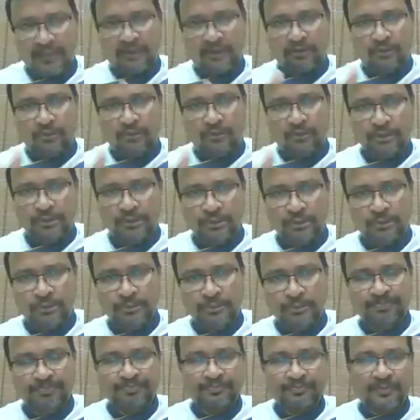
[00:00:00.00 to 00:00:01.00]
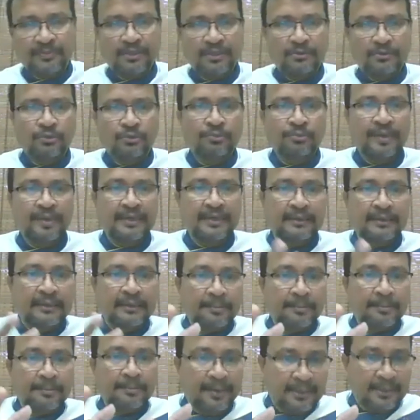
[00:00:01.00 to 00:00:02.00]
to the dough or uh, to make it a
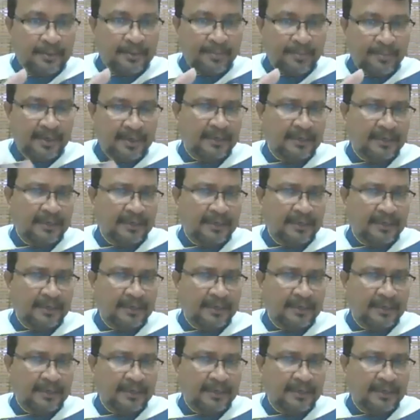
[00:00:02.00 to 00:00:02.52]
better bread.